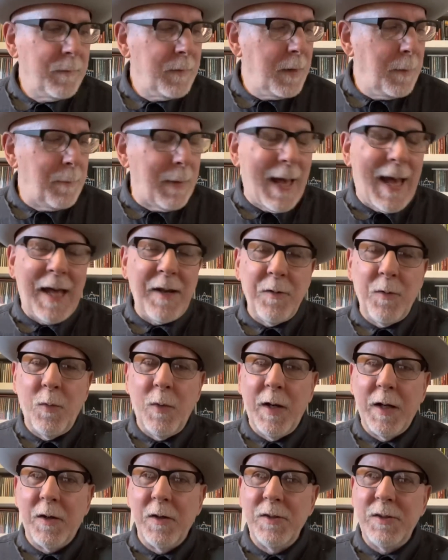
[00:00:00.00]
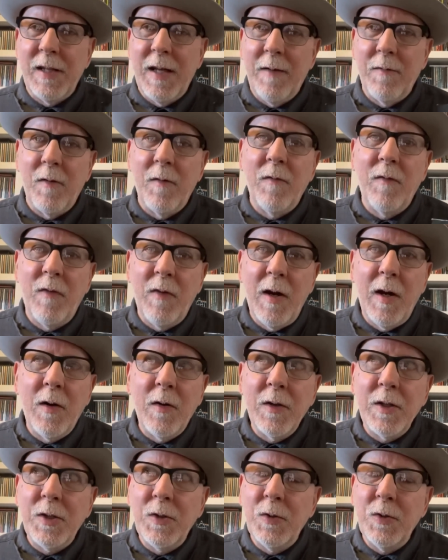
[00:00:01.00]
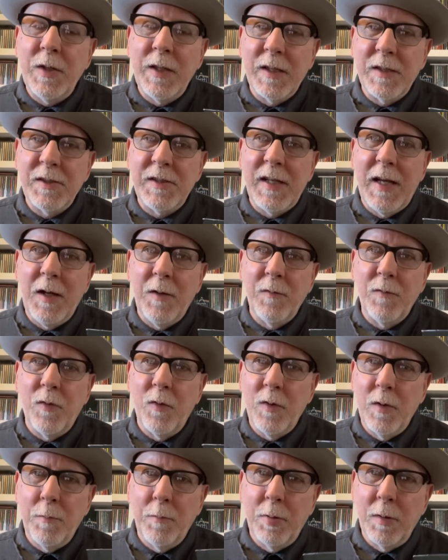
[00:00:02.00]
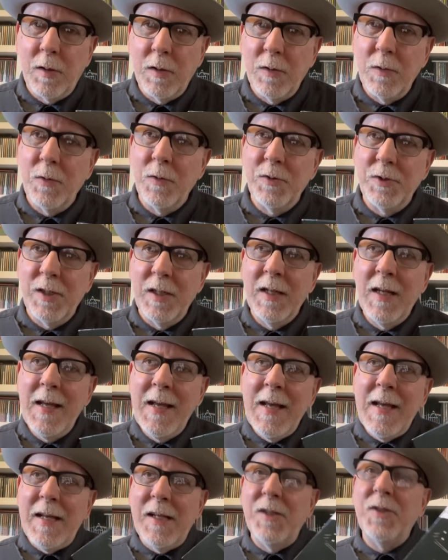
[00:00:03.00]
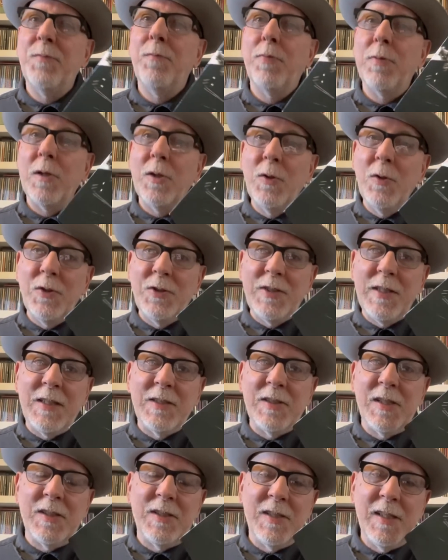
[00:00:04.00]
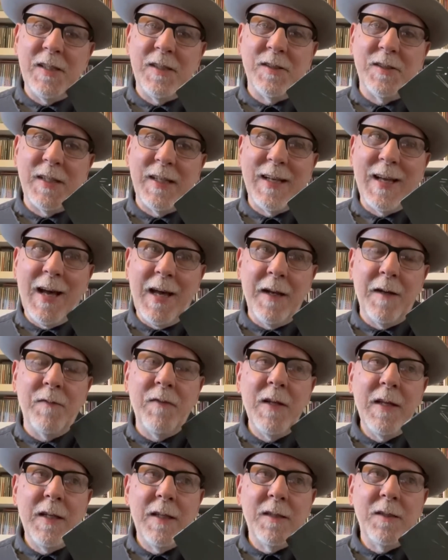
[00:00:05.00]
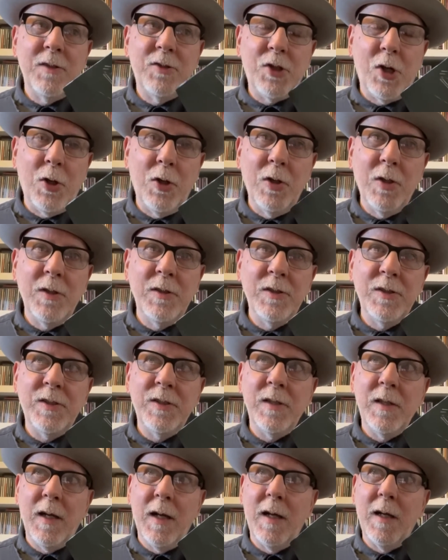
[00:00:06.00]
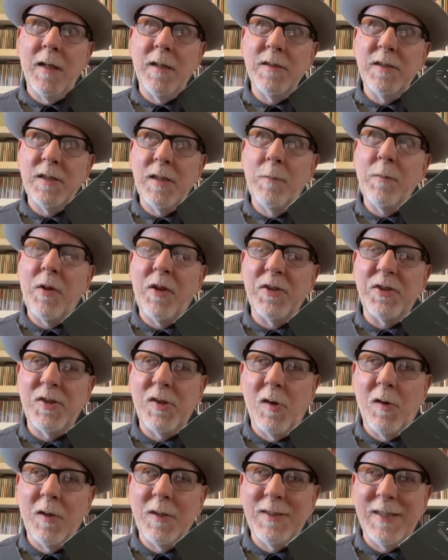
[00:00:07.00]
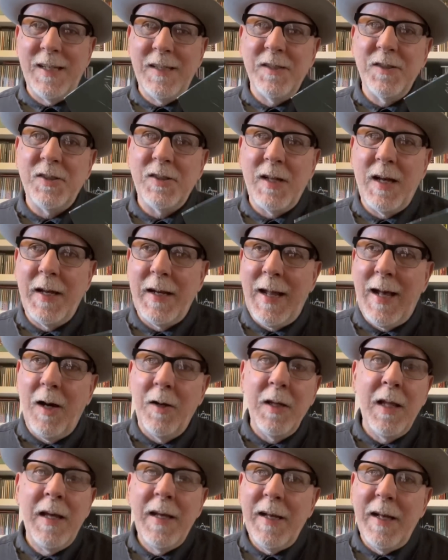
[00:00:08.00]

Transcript: Patton records have a very unique sound for the blues. And as bluesy as this is, he kind of turns some of the songs inside out.